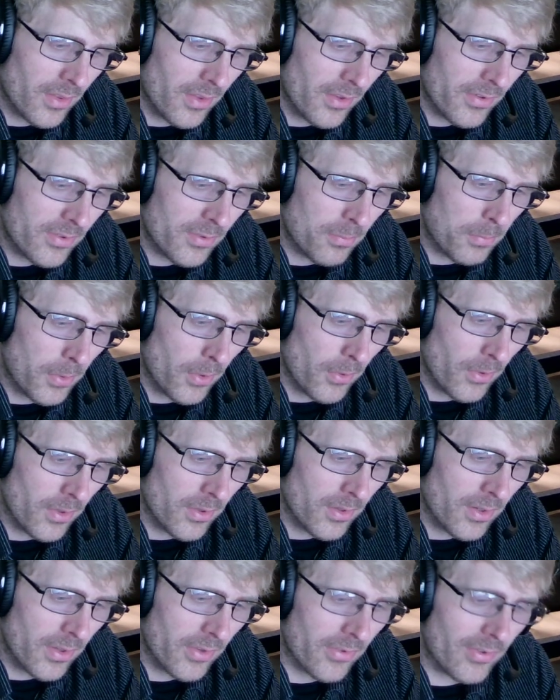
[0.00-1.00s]
this spirit
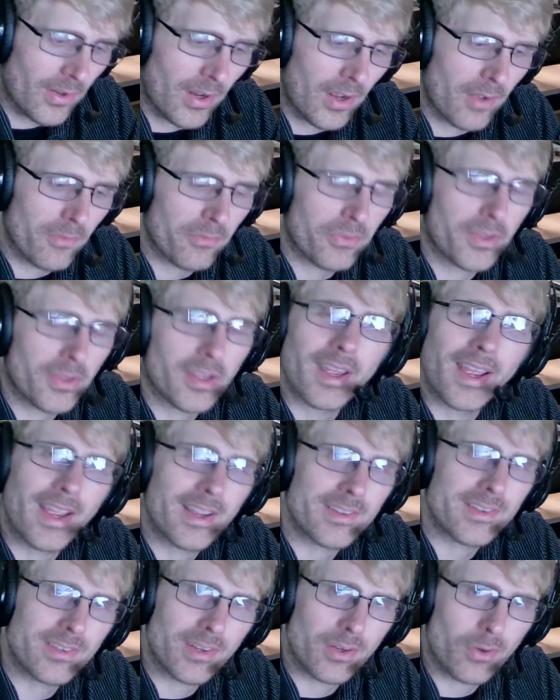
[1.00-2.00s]
is of the
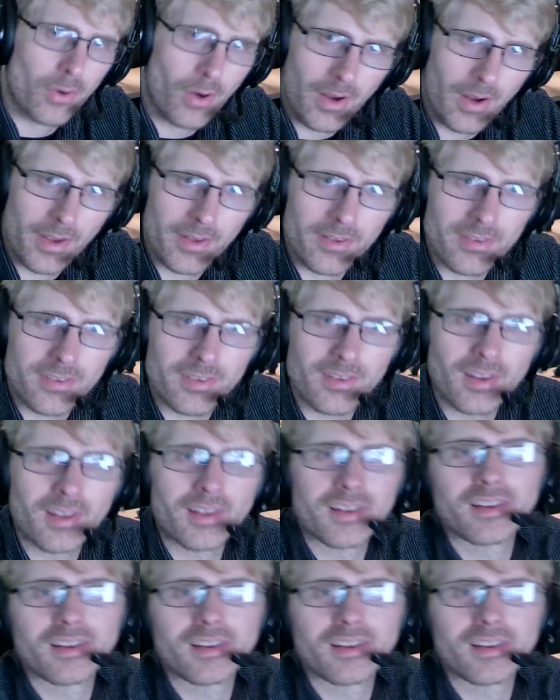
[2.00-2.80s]
Antichrist.